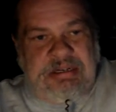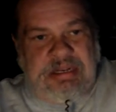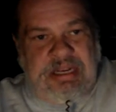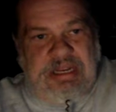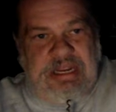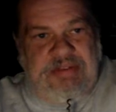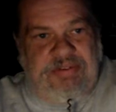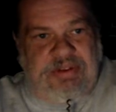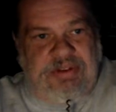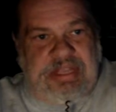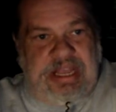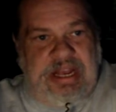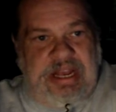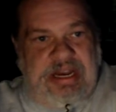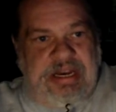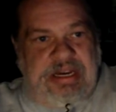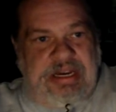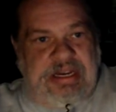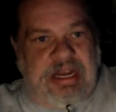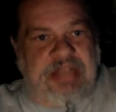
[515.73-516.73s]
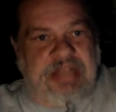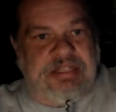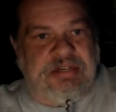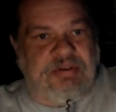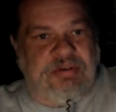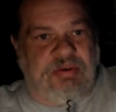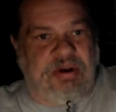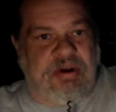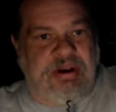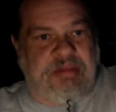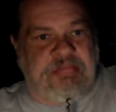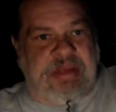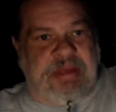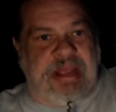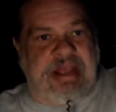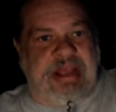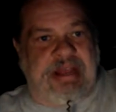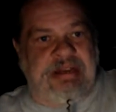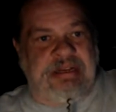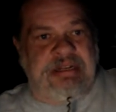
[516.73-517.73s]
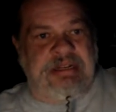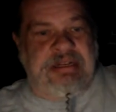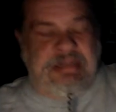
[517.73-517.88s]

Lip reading: Evil Kitty doesn't want a pet.